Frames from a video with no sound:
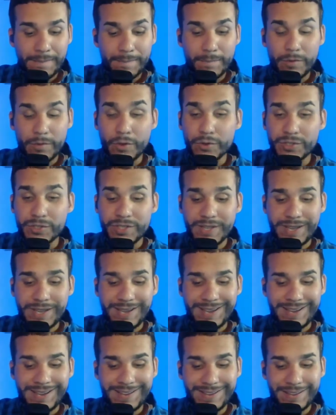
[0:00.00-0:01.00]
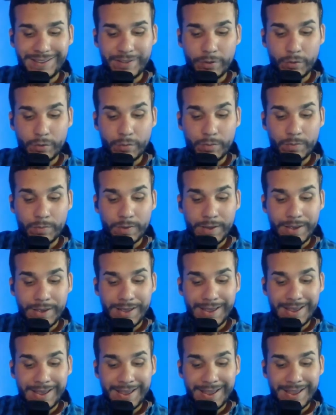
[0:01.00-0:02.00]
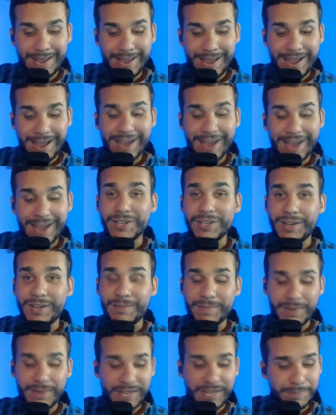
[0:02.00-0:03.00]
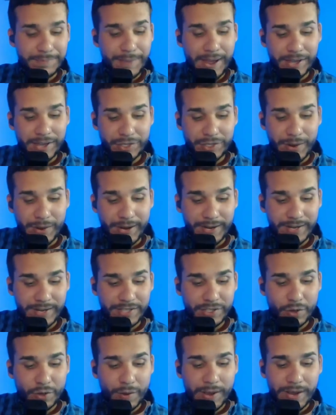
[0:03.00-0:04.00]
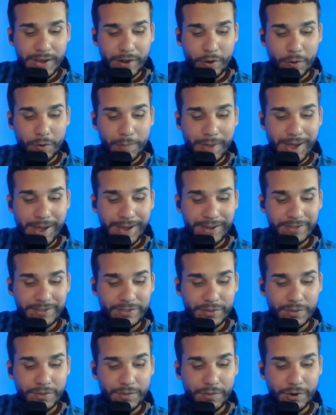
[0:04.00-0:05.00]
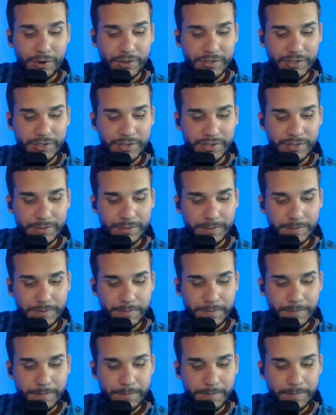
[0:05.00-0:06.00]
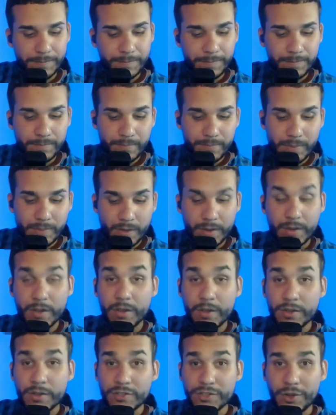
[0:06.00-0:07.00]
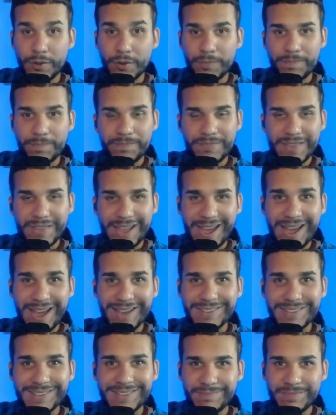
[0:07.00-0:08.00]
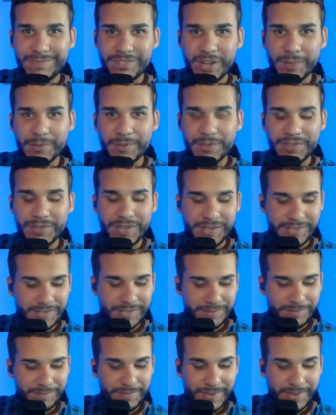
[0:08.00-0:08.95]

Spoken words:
you'll see. Actually, let's backtrack. Let's go ahead and go back to the verses. So, Acts chapter 6,